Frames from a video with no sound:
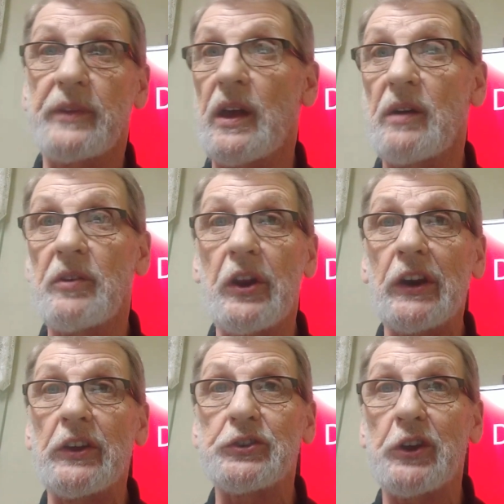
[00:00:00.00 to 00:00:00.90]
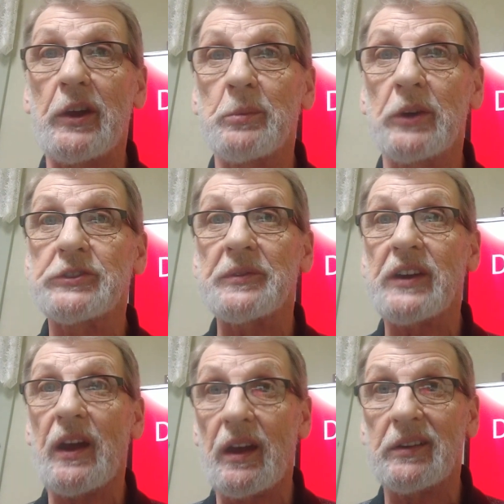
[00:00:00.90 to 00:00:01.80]
Evidently, she ain't much of a
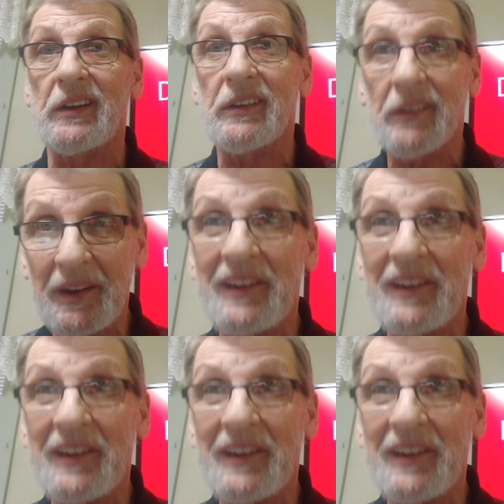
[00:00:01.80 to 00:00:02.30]
Catholic.